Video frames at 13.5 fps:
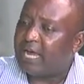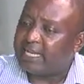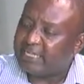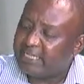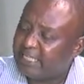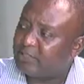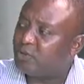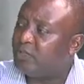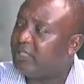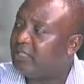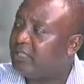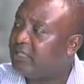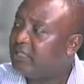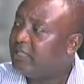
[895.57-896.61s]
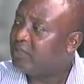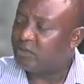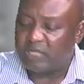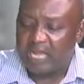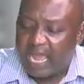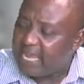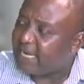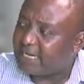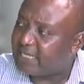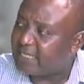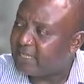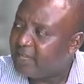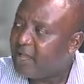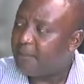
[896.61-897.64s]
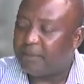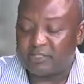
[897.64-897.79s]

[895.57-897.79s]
adhere to the, to the hierarchy. Yes.